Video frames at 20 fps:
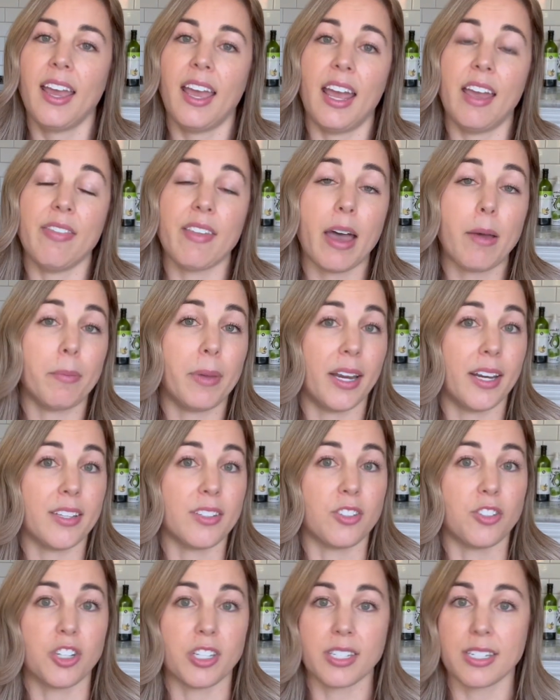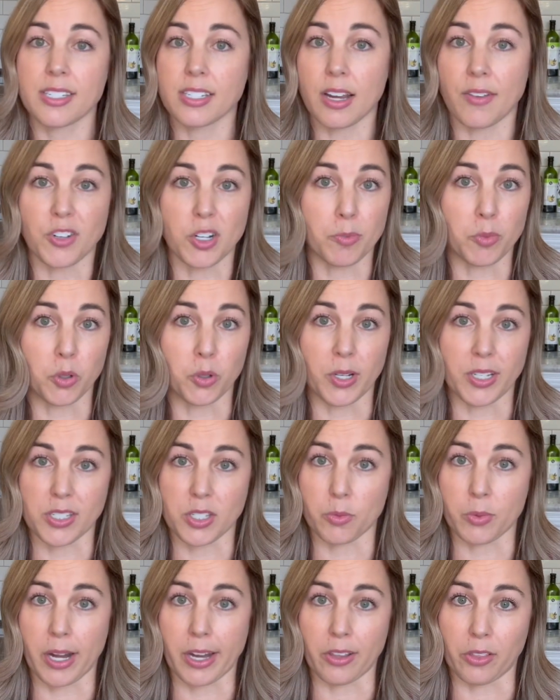And that bed is just as comfortable as
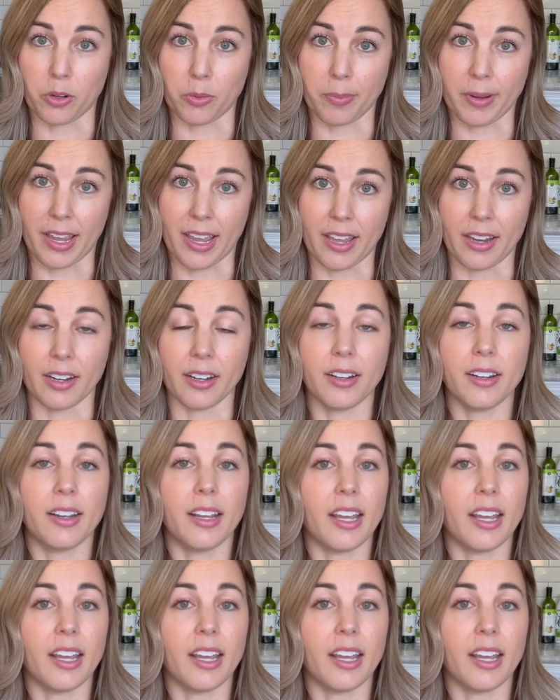the regular bed.